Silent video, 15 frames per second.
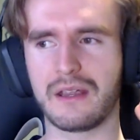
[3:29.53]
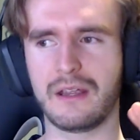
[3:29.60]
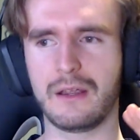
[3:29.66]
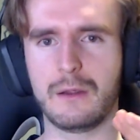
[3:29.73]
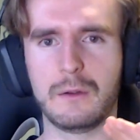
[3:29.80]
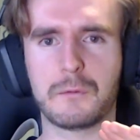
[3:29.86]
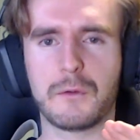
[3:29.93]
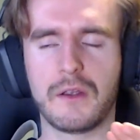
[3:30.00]

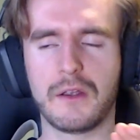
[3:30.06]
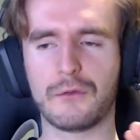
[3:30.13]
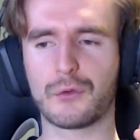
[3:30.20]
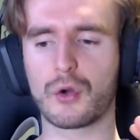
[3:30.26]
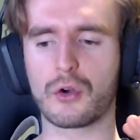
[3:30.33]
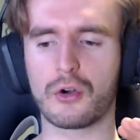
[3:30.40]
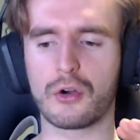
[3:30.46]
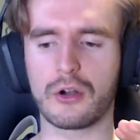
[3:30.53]
if
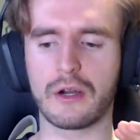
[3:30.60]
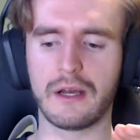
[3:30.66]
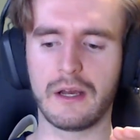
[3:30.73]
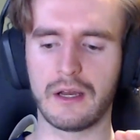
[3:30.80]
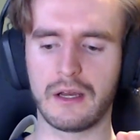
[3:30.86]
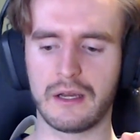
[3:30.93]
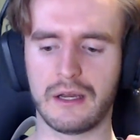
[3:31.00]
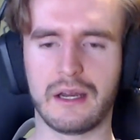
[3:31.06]
you're
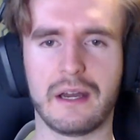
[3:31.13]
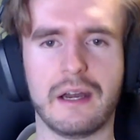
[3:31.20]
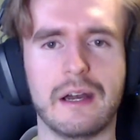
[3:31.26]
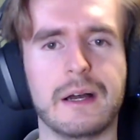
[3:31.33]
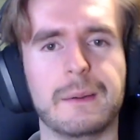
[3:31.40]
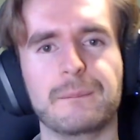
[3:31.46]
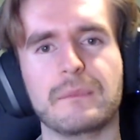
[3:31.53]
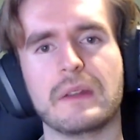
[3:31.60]

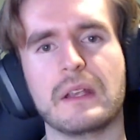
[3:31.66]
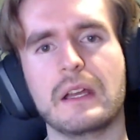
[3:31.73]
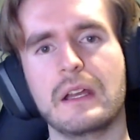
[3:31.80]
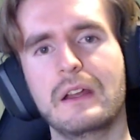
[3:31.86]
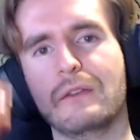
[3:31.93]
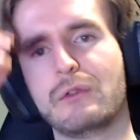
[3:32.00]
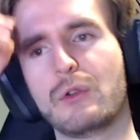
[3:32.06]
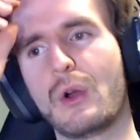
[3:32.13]
um,
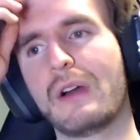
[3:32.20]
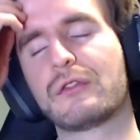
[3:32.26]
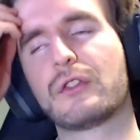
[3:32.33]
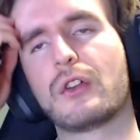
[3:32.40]
if you have